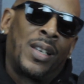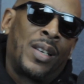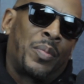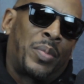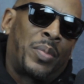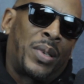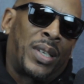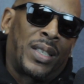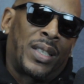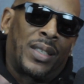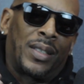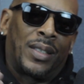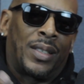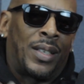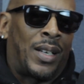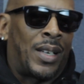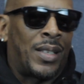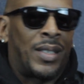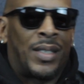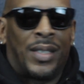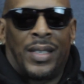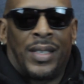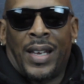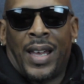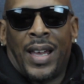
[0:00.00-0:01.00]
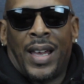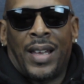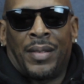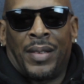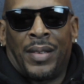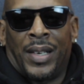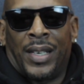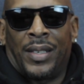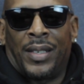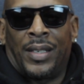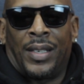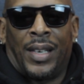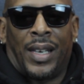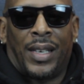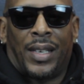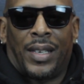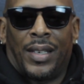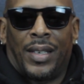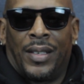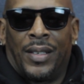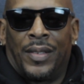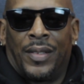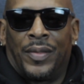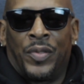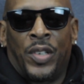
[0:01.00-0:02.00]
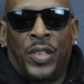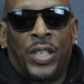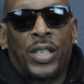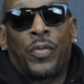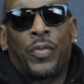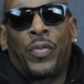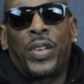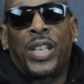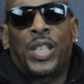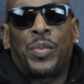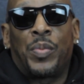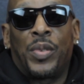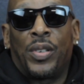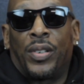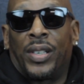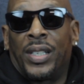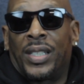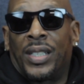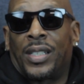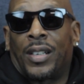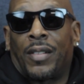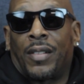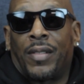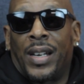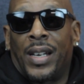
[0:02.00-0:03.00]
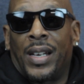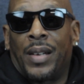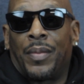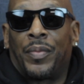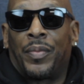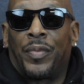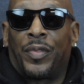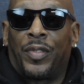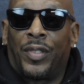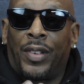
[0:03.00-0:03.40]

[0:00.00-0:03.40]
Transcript: But other than that, like you can reach me on Instagram,